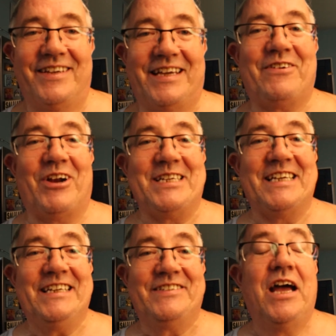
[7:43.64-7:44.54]
Get
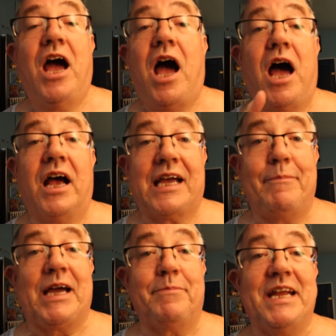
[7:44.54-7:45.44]
writing.
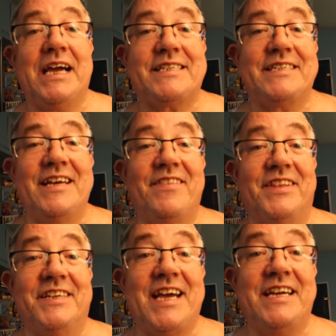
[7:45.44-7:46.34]
Coming up next,
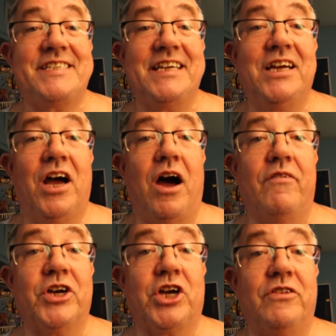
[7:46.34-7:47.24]
the tasting
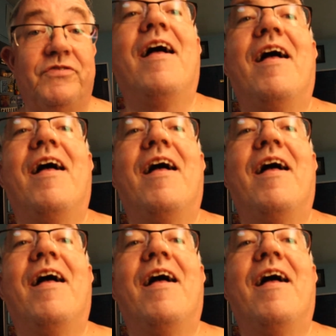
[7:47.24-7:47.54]
of the kulfi.